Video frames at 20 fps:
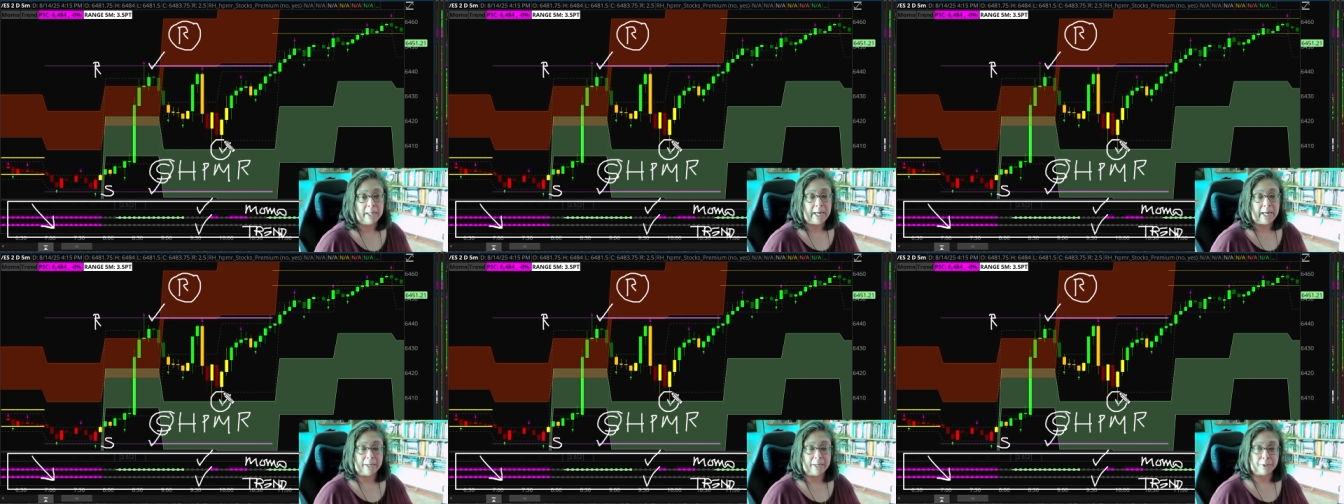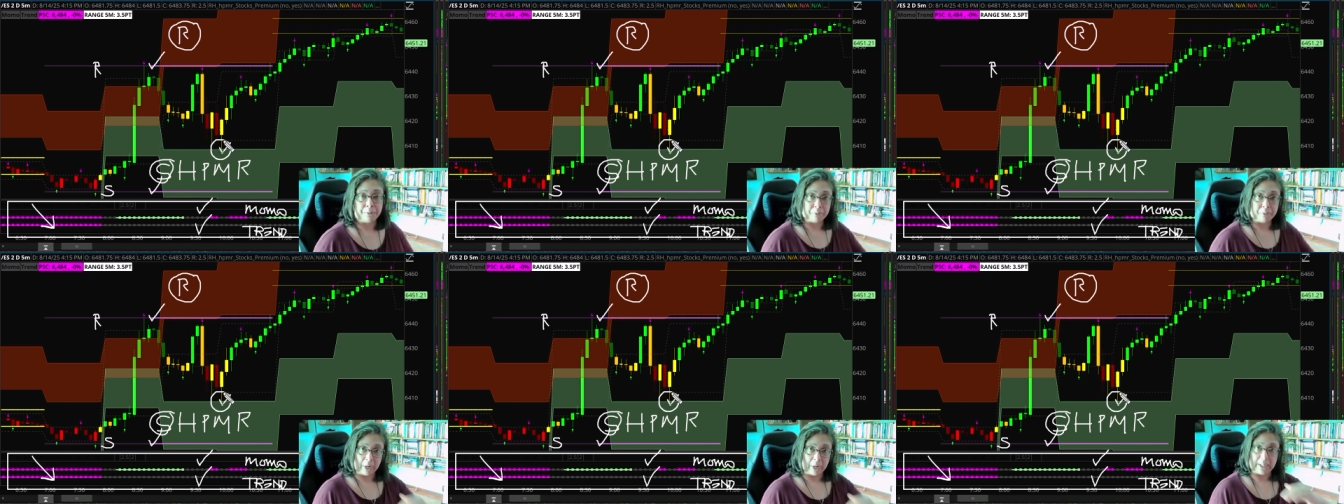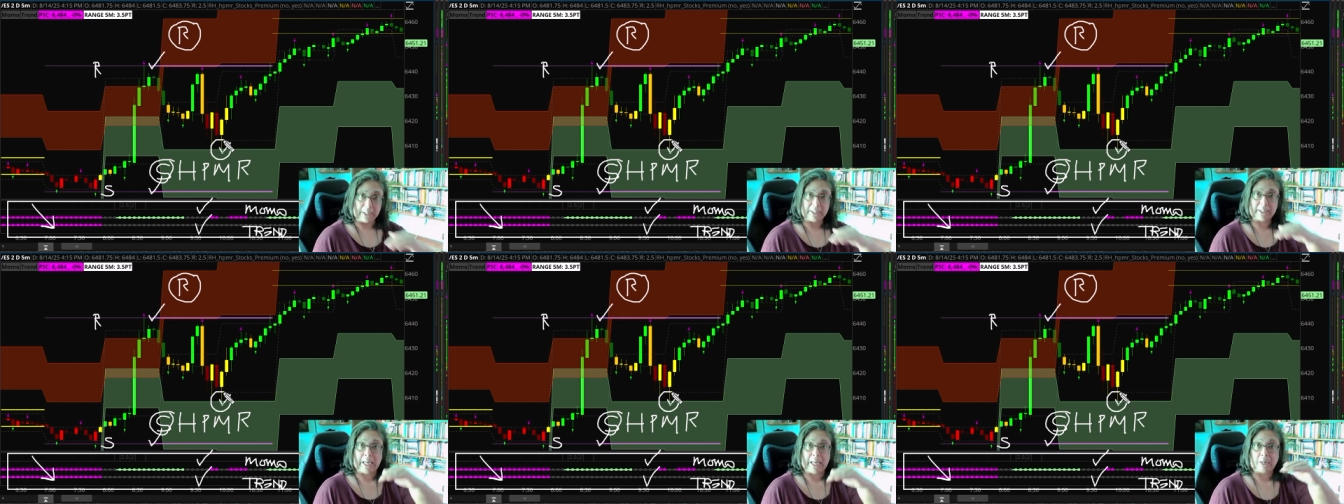as
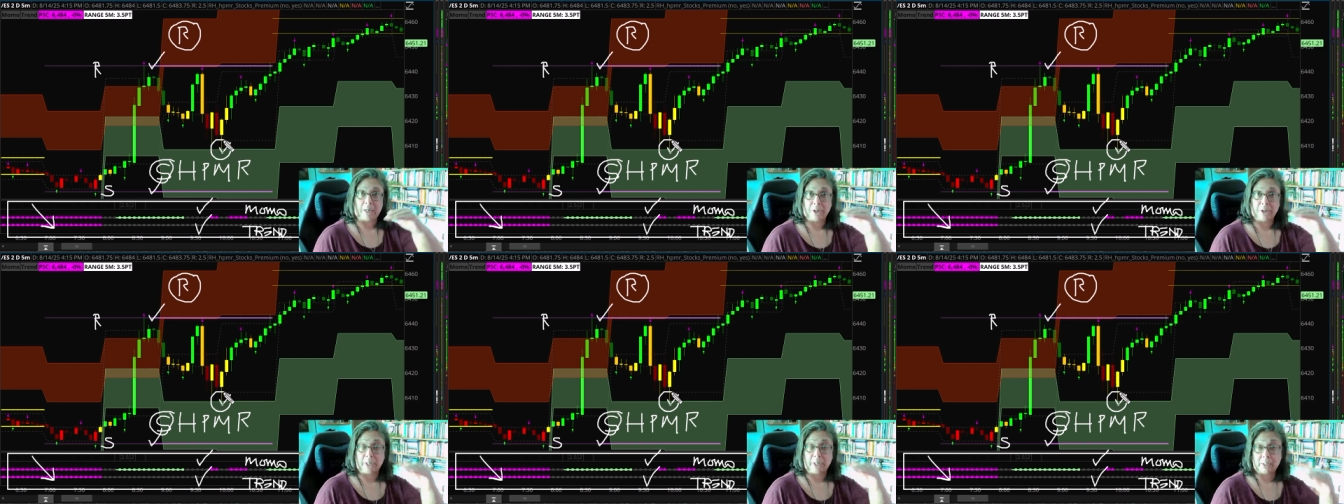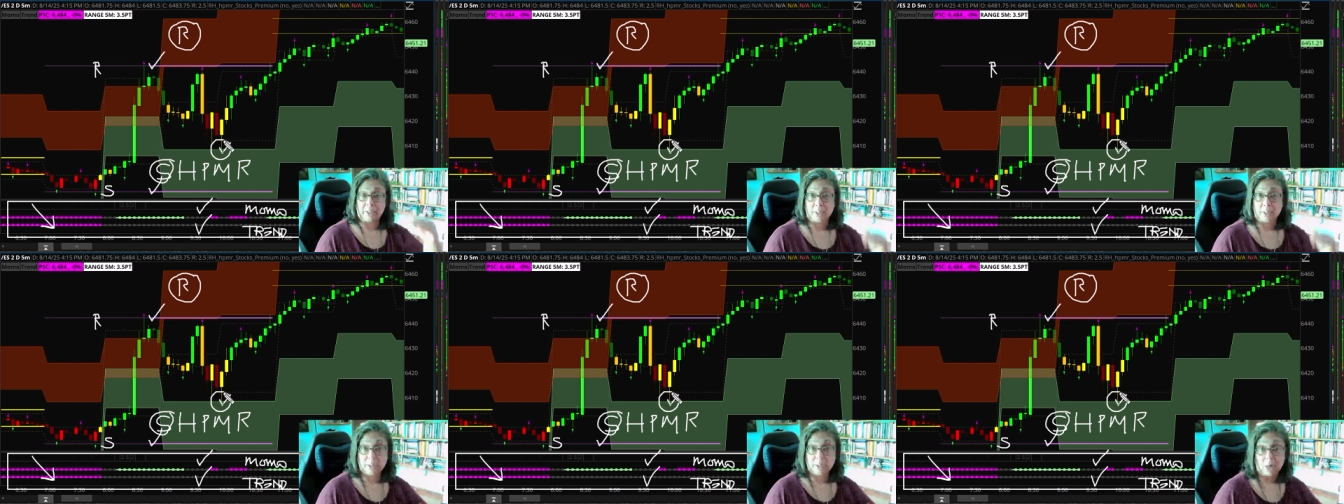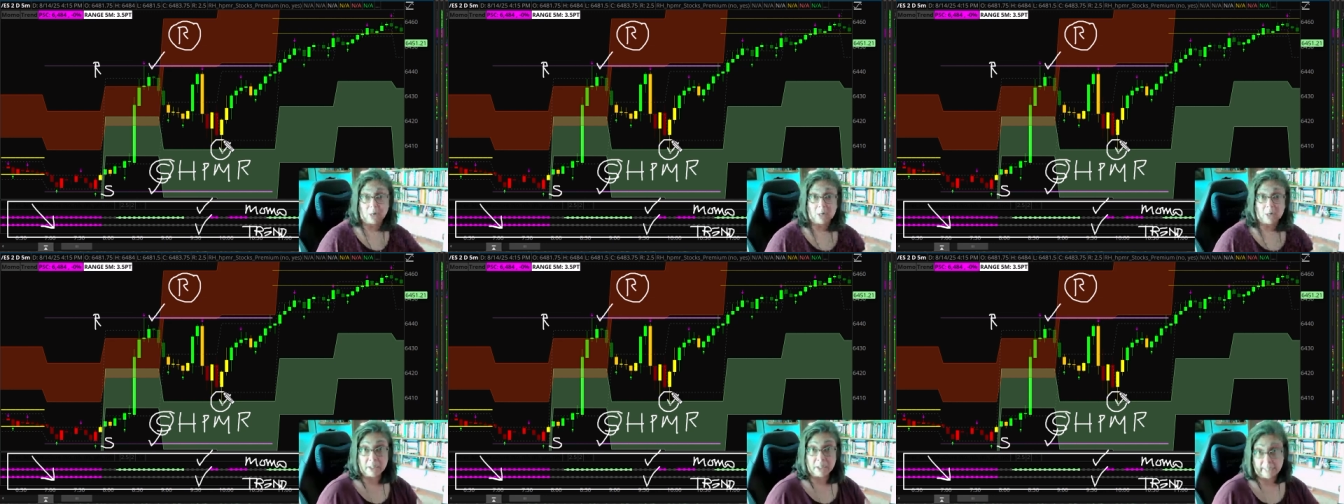price action has
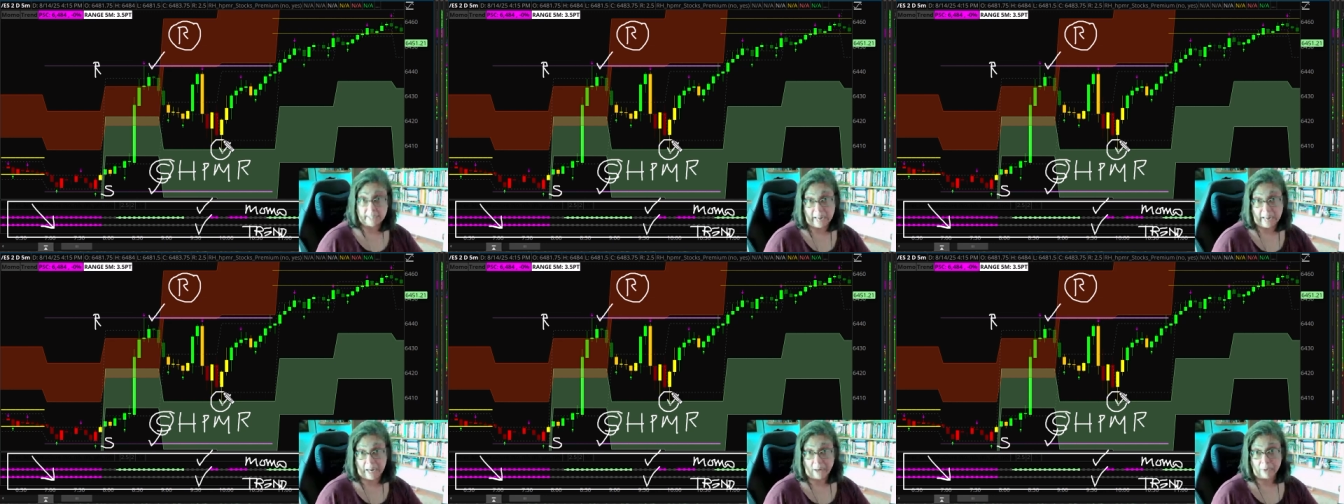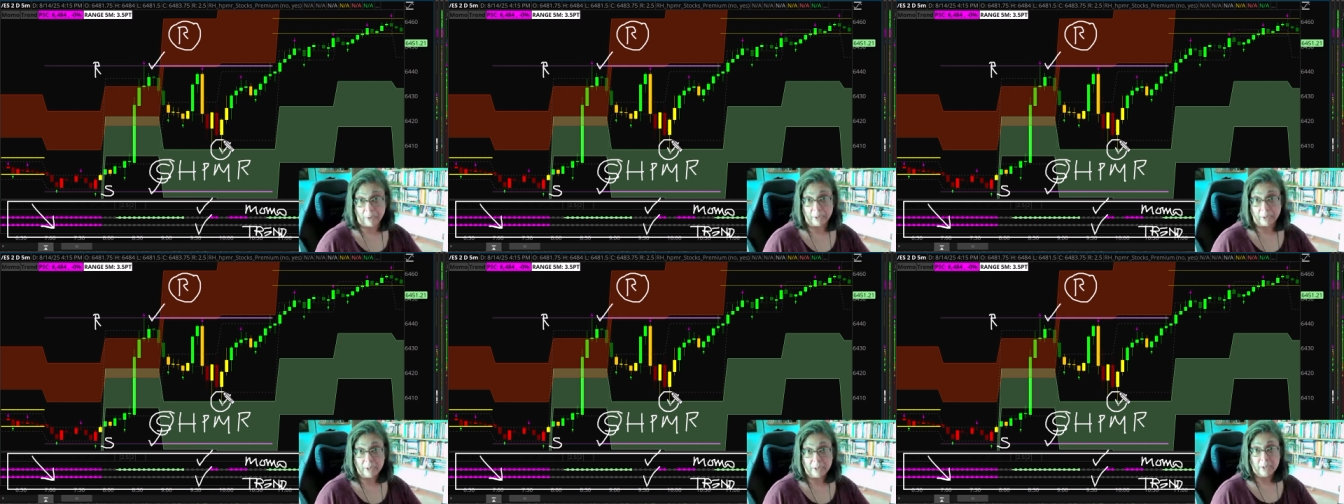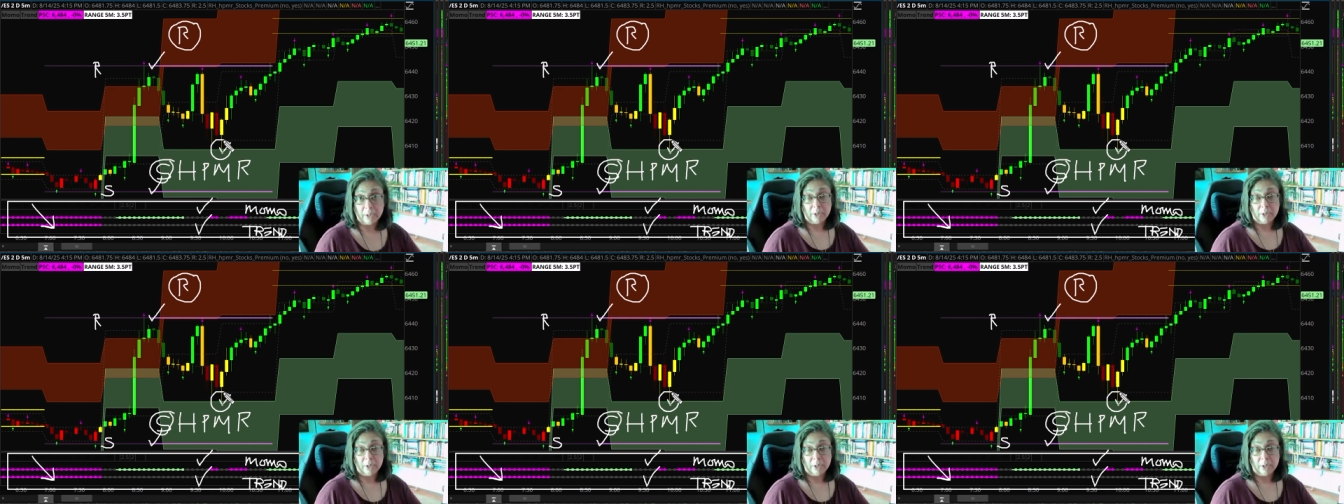sunk down